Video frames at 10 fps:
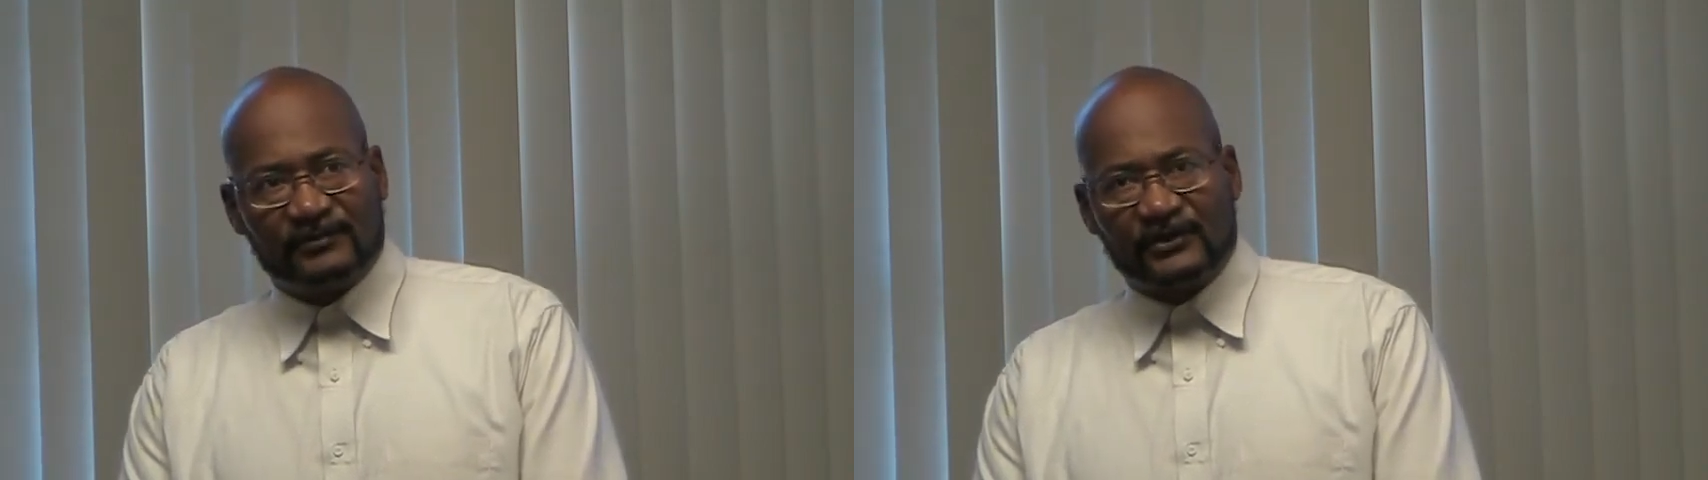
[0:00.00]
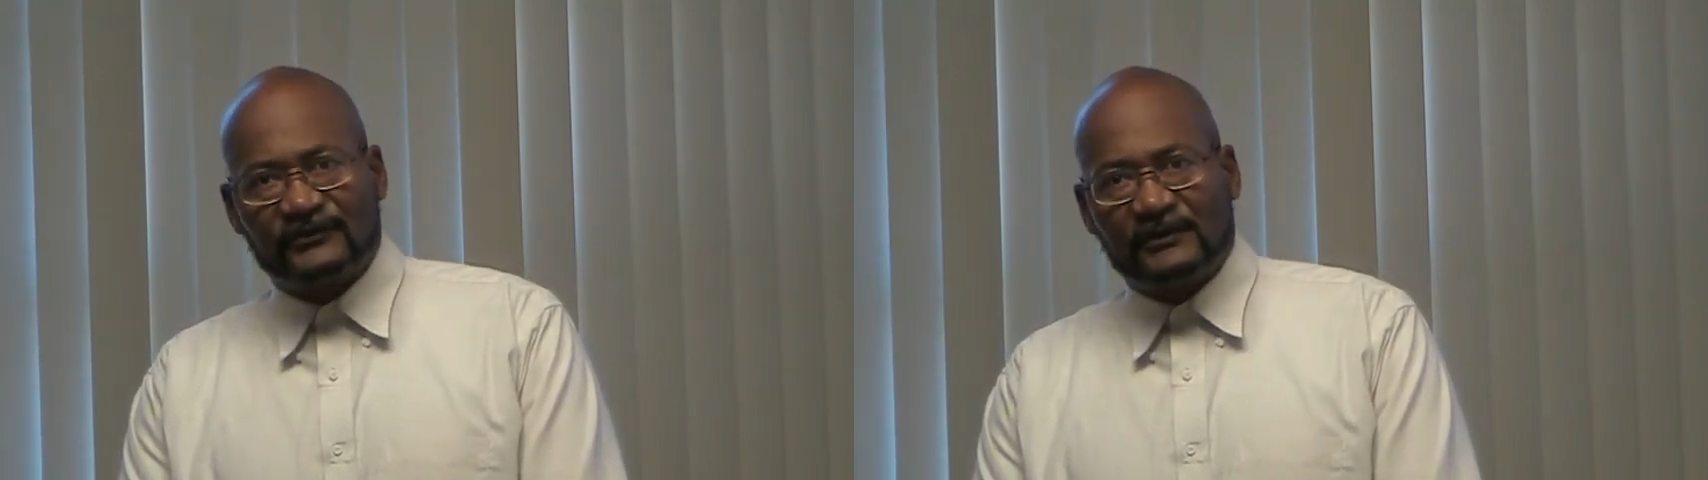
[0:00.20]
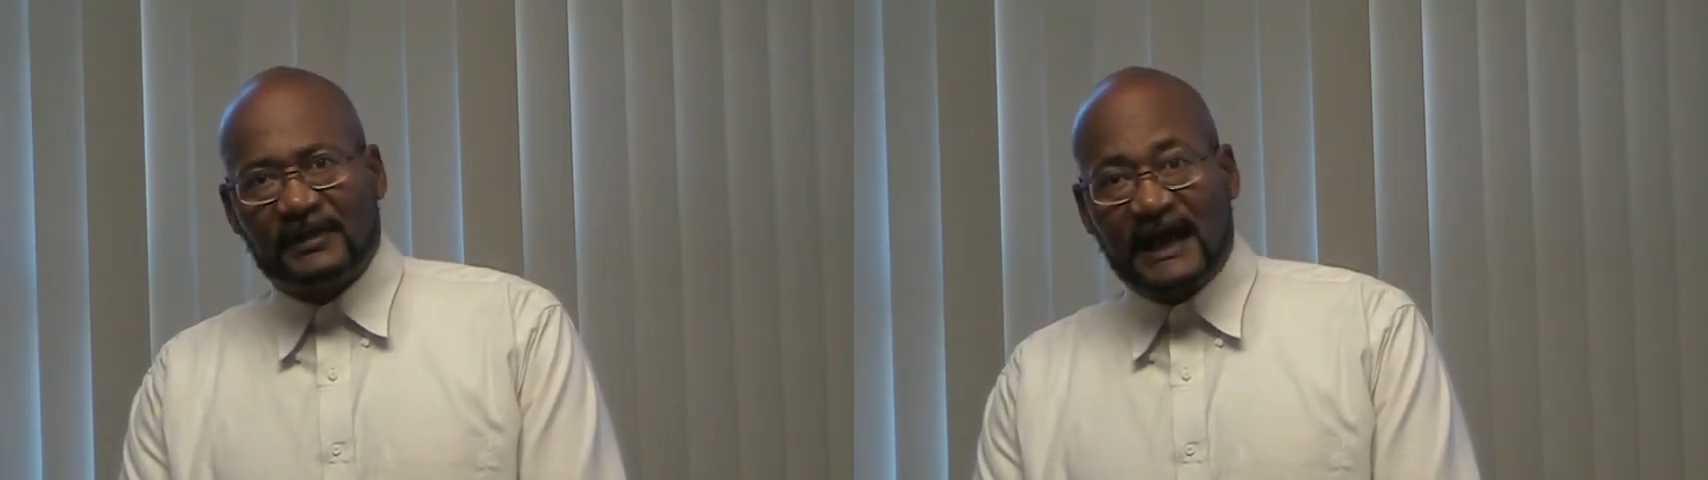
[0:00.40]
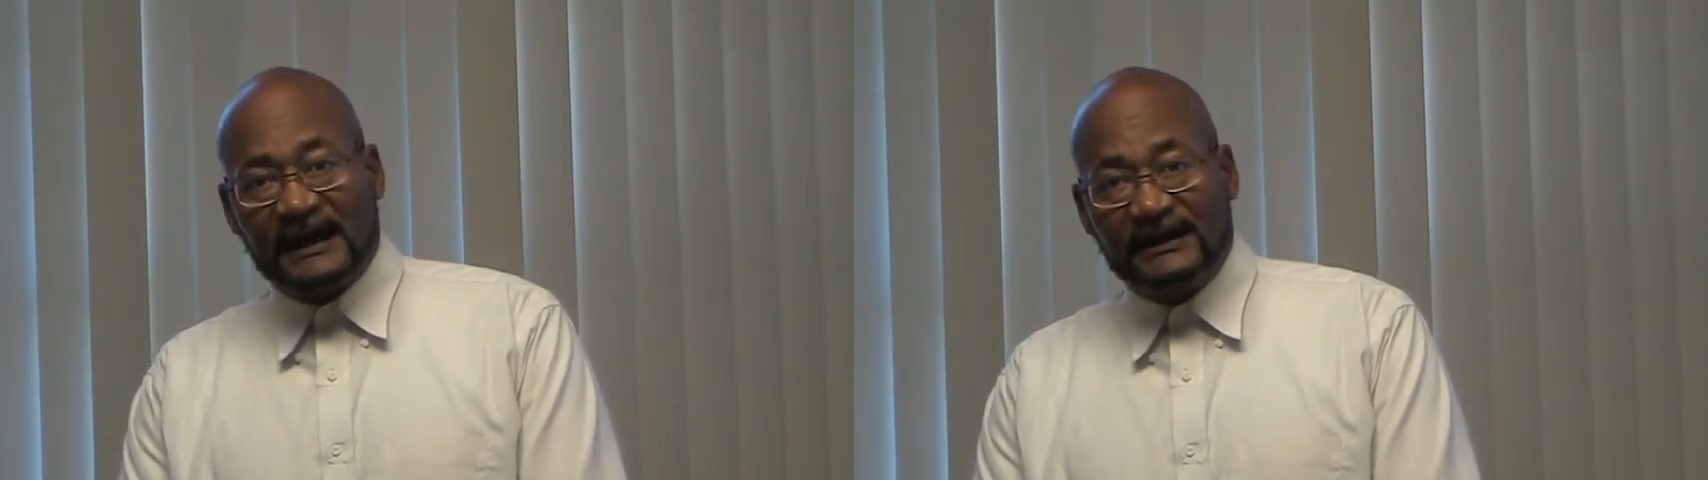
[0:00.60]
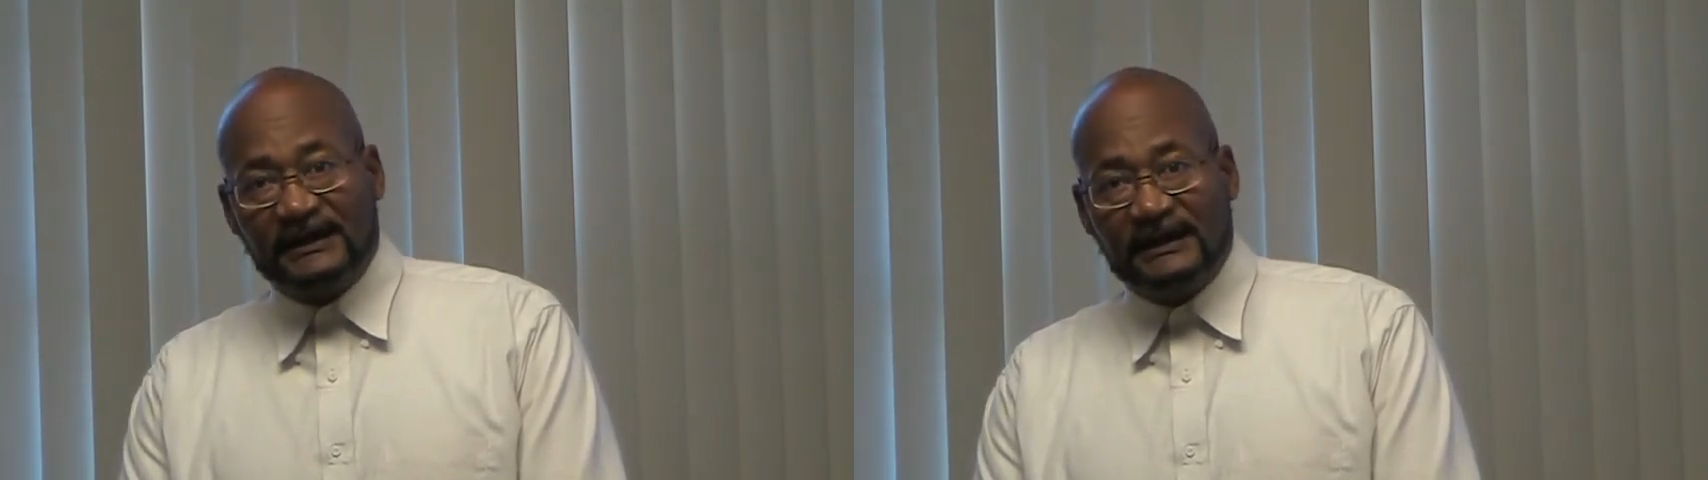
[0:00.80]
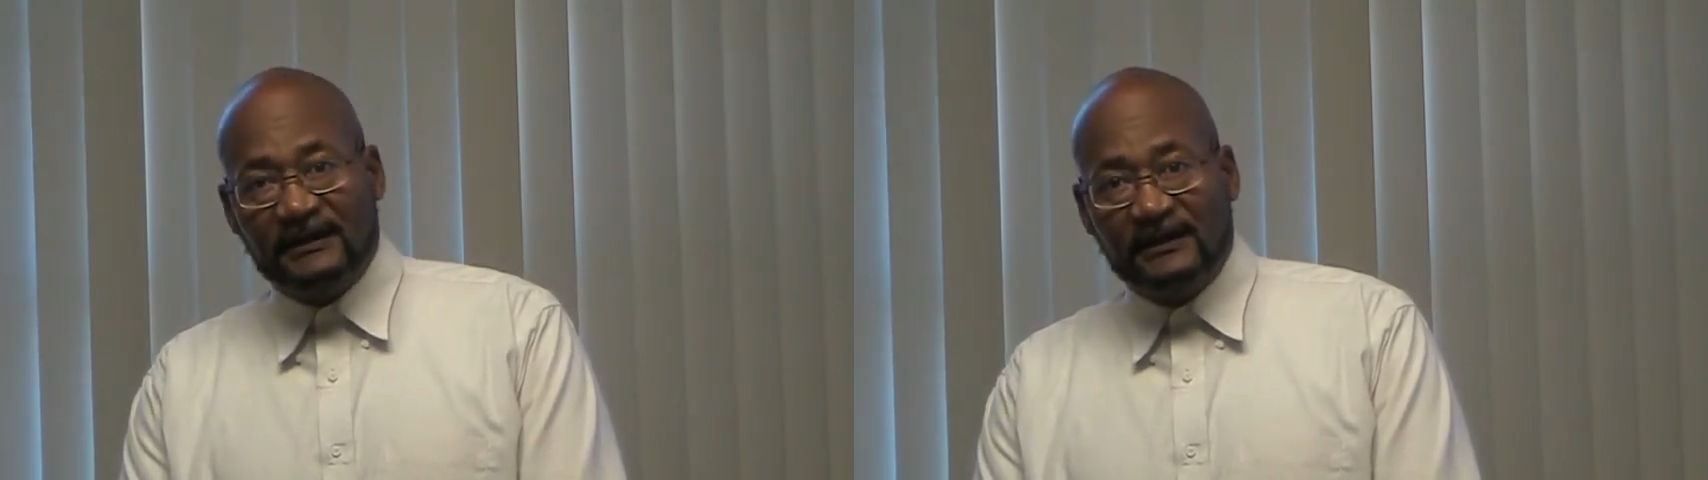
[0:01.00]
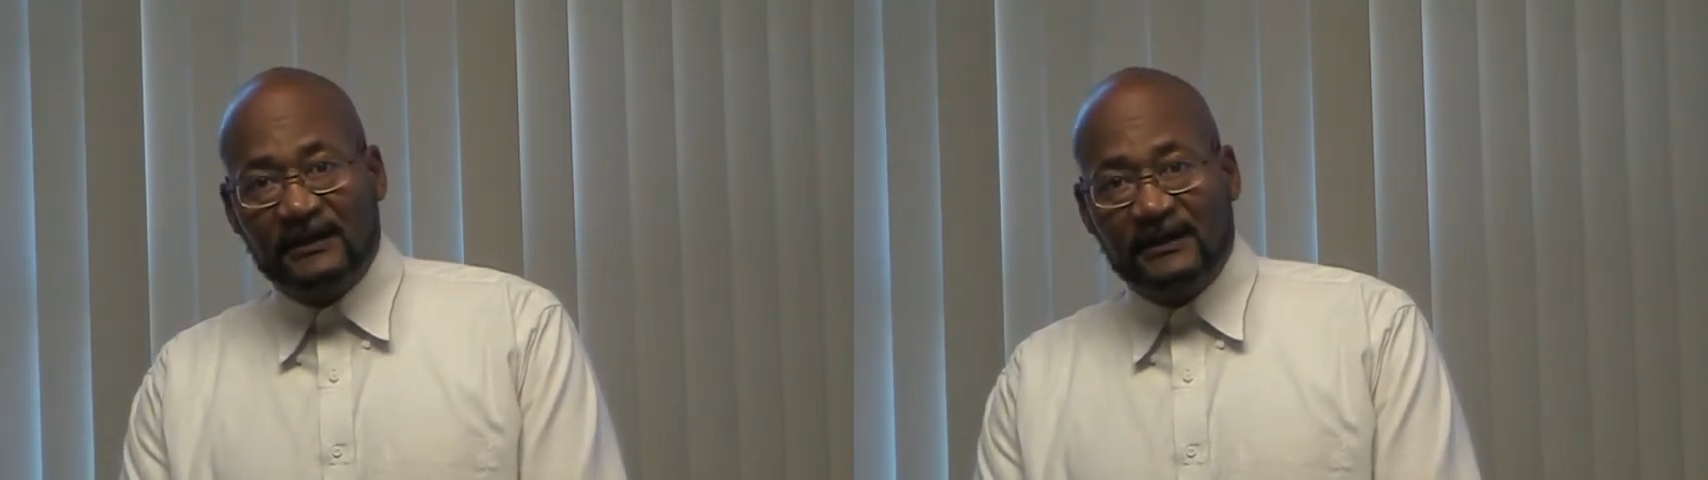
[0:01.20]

personal ID